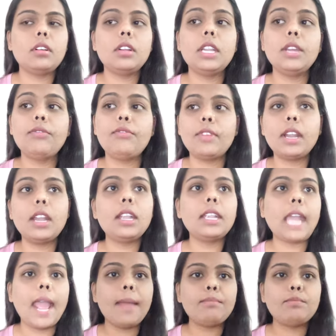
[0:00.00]
different
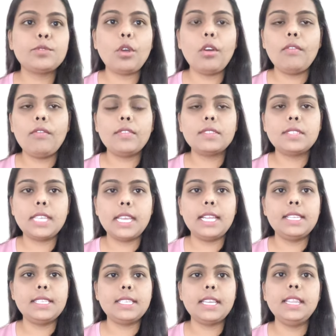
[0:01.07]
types of
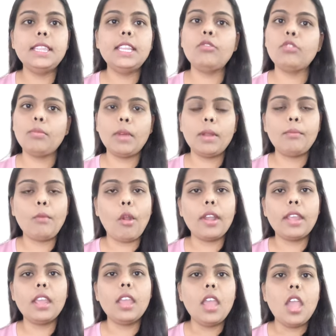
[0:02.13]
cells in the human
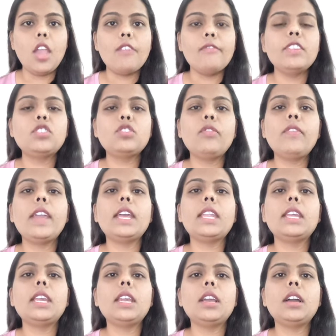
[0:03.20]
body, which
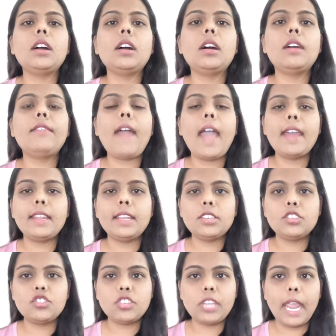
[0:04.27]
vary
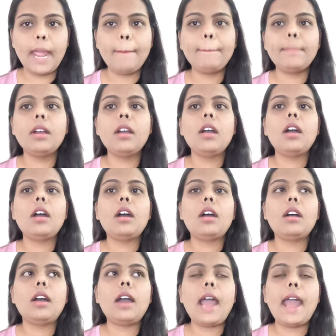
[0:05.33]
shape
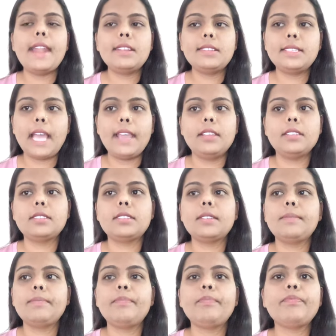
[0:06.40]
and size,
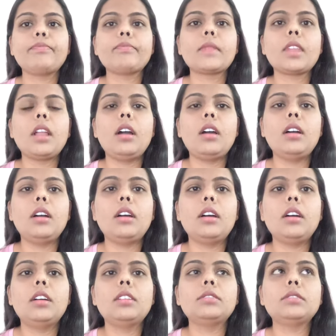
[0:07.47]

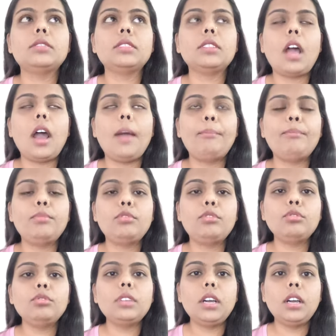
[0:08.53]
uh, up
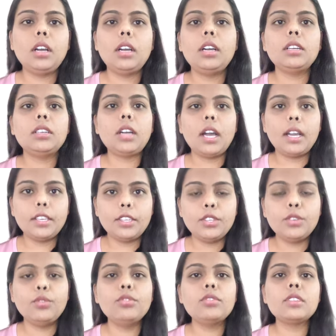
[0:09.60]
to the
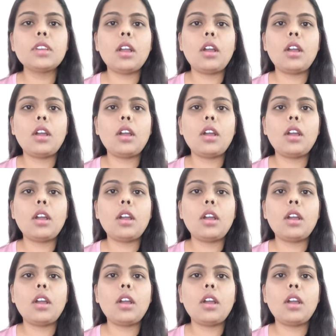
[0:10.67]
huge